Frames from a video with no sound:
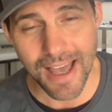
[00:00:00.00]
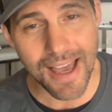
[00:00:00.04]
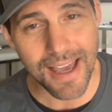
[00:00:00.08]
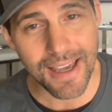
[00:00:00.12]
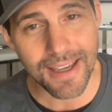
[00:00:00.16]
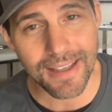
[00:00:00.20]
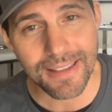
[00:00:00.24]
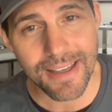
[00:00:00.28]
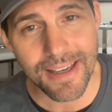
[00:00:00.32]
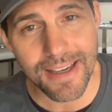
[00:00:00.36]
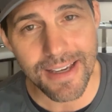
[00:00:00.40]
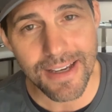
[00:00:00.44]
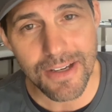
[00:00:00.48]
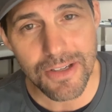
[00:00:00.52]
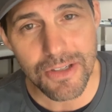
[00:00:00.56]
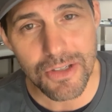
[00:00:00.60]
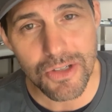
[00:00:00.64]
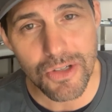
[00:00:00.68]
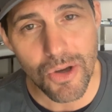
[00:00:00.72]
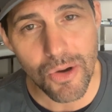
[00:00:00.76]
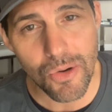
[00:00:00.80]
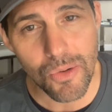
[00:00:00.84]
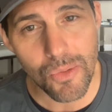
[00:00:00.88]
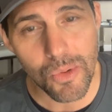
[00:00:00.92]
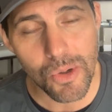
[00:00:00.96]
like there's
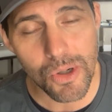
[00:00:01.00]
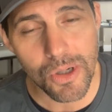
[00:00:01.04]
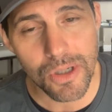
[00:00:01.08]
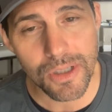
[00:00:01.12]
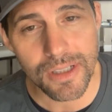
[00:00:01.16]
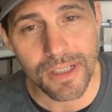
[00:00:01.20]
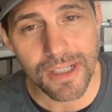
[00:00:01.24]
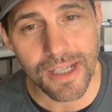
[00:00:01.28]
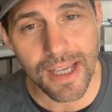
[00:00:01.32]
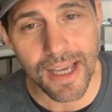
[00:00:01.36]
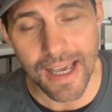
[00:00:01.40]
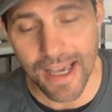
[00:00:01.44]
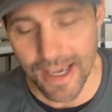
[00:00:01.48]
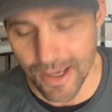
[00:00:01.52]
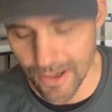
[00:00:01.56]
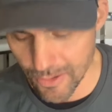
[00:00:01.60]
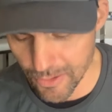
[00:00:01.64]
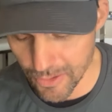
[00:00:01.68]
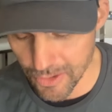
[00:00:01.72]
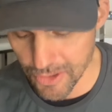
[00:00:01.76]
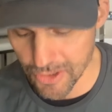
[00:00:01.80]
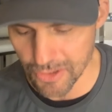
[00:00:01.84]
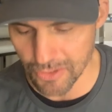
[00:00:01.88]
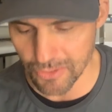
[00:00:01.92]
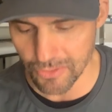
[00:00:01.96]
no one
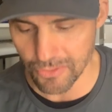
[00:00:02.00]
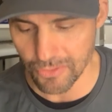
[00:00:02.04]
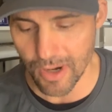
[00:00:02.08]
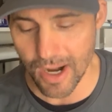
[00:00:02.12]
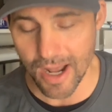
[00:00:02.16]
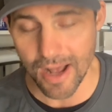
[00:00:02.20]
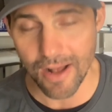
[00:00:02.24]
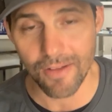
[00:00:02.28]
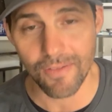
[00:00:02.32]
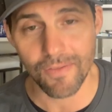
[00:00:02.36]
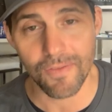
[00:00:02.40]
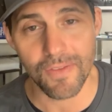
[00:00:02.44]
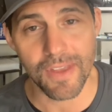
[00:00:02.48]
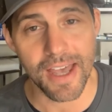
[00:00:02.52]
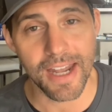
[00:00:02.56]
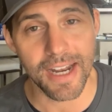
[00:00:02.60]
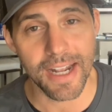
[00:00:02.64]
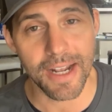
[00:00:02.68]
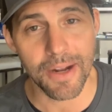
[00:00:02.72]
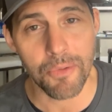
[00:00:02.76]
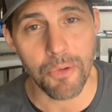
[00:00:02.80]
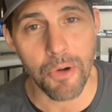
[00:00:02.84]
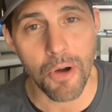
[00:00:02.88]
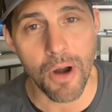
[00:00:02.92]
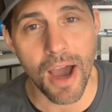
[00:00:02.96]
else around that
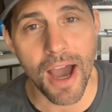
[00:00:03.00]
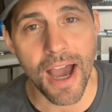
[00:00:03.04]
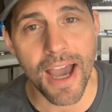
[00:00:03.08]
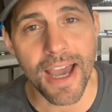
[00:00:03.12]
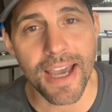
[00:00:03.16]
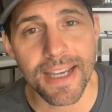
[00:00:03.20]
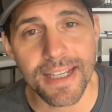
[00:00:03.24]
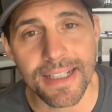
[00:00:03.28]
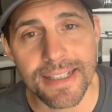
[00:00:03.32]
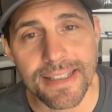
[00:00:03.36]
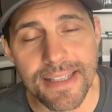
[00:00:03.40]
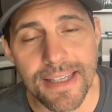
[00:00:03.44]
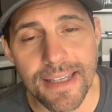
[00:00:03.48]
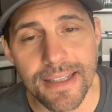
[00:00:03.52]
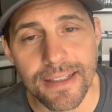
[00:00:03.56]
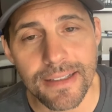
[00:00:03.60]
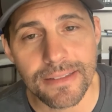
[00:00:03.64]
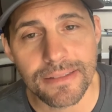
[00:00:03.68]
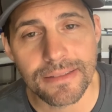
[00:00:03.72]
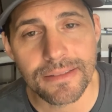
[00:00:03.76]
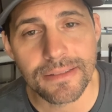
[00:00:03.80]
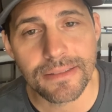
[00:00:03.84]
ain't right.